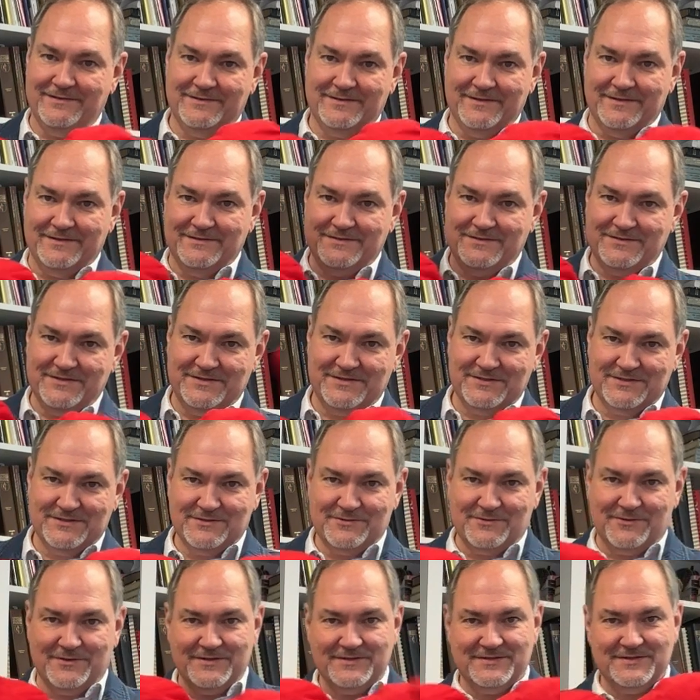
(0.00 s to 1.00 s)
to just
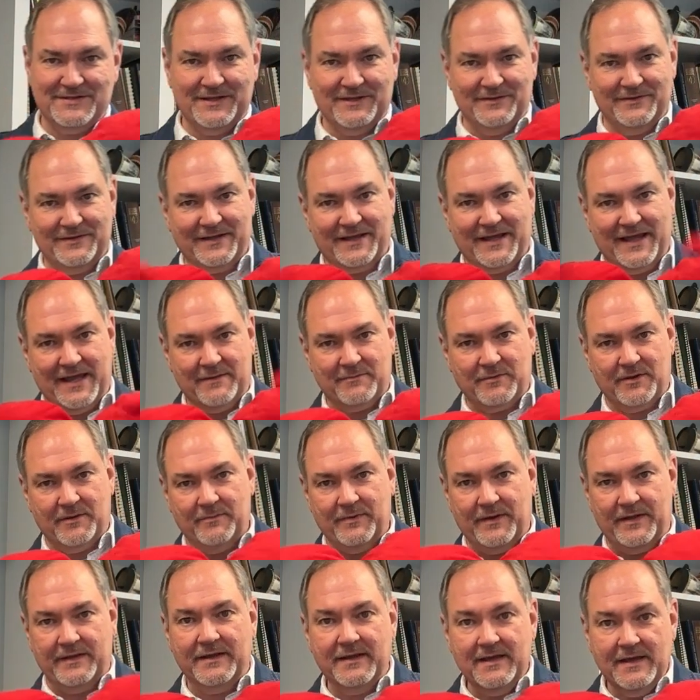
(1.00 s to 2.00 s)
sort of see on the camera,
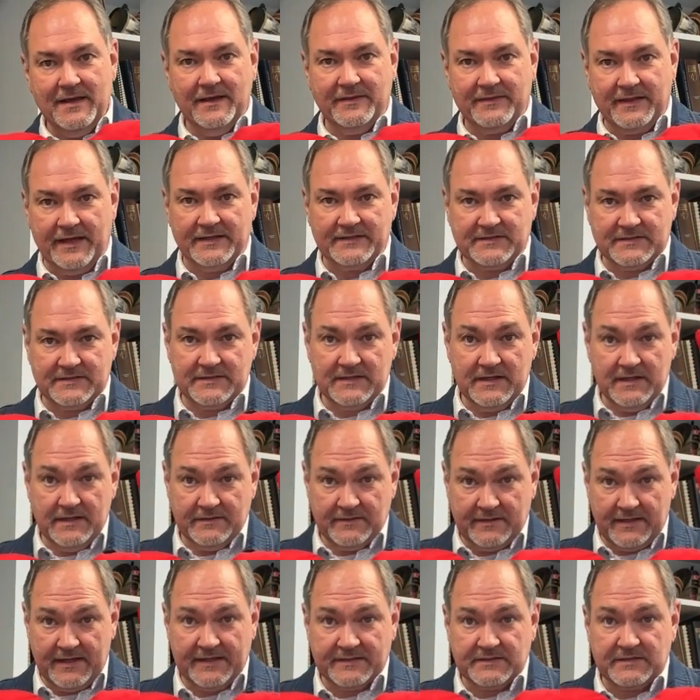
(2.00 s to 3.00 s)
but that's
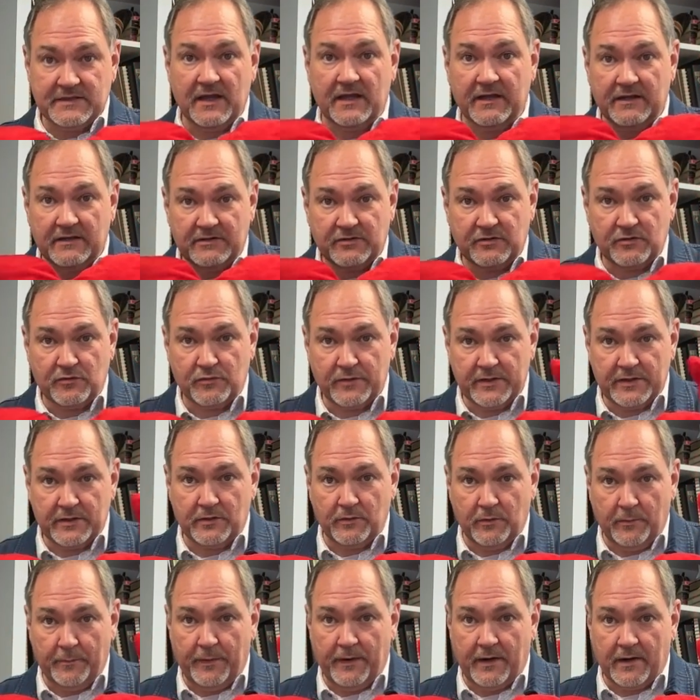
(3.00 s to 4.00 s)
a
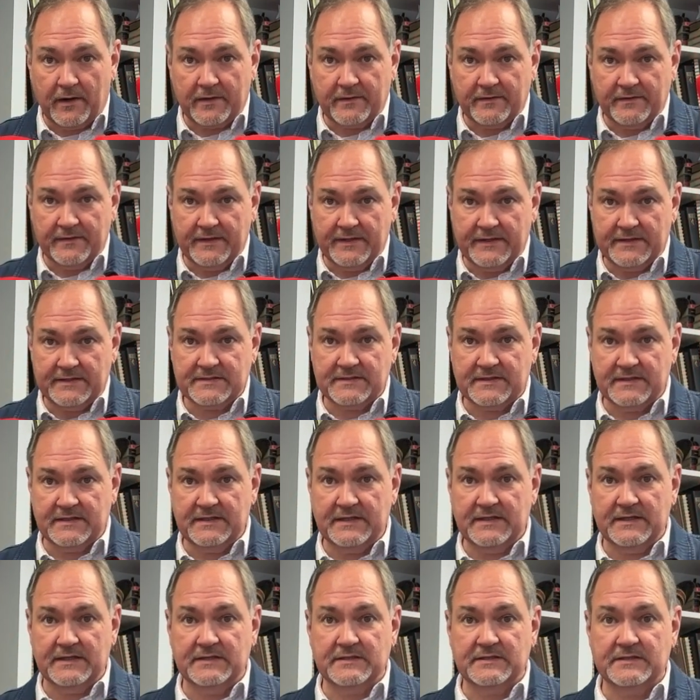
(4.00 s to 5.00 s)
critical part of this
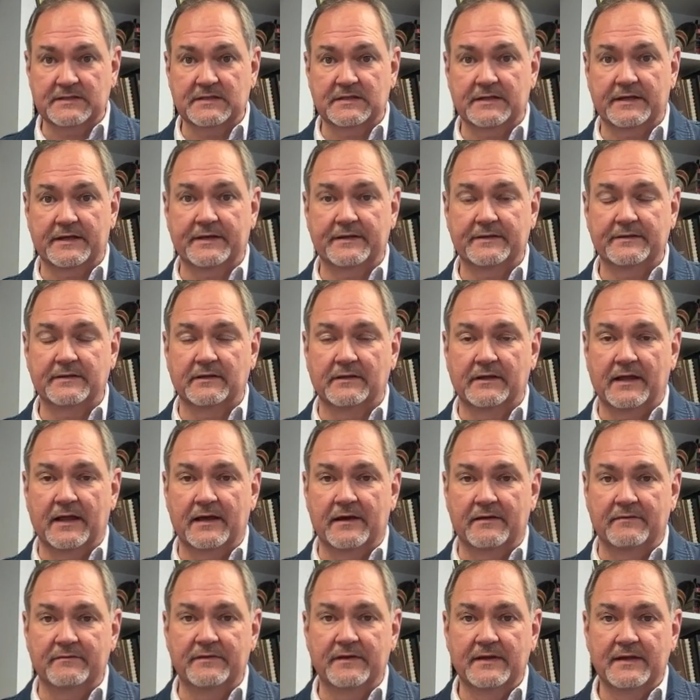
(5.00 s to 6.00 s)
is the
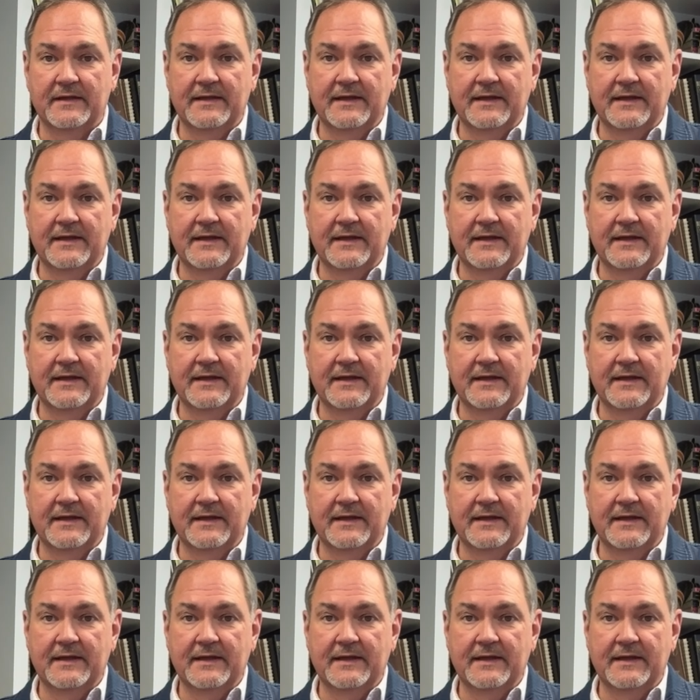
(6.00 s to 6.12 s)
love